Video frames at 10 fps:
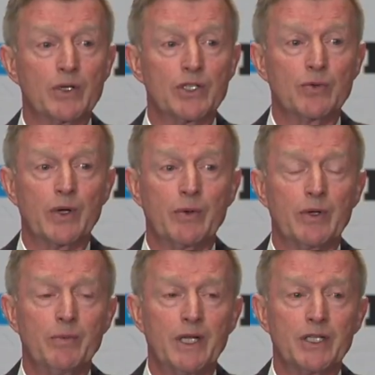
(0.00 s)
and
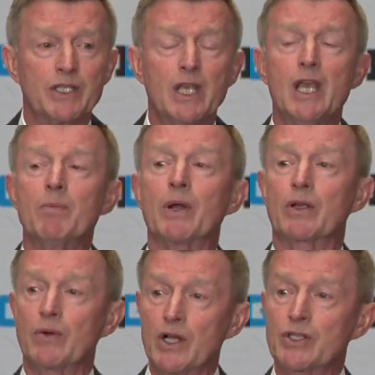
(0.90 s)
21 minutes. But
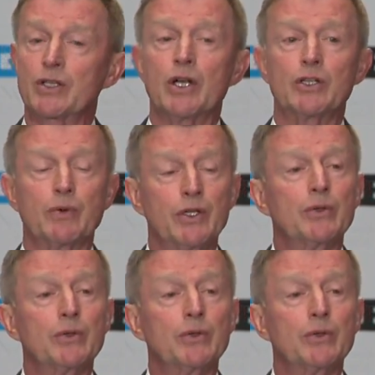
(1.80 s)
across the country,